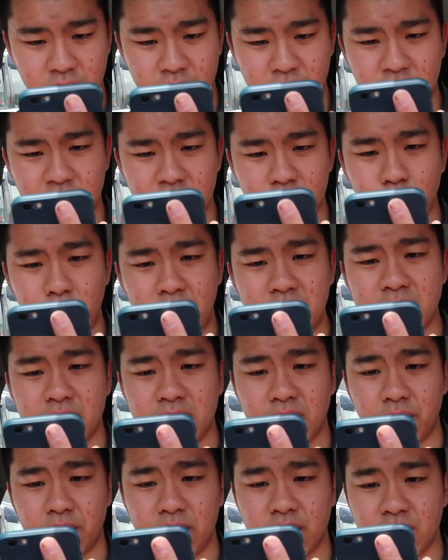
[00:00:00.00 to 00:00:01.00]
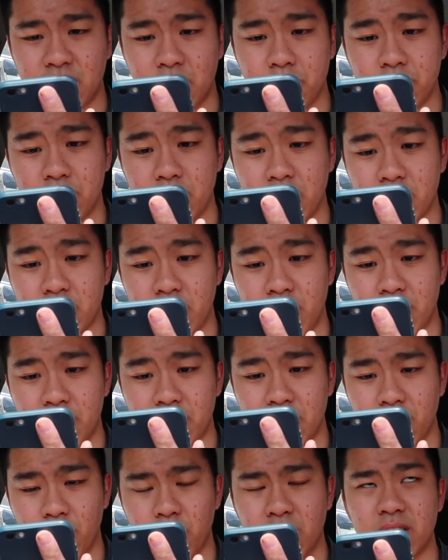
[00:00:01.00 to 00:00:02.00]
I think it's 17 something, right?
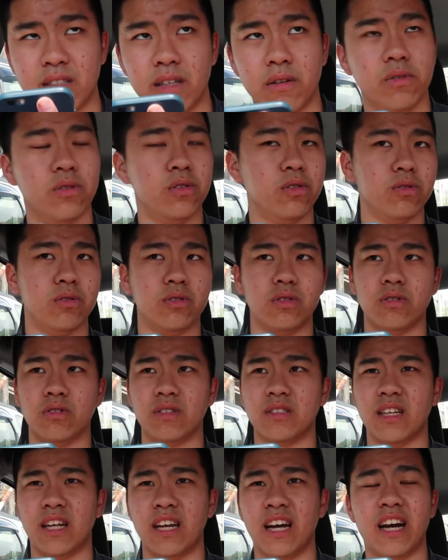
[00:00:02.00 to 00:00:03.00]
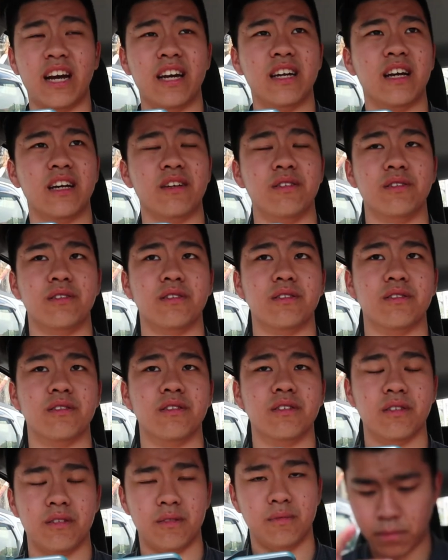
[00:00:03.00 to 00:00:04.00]
1722, is that high? I don't know.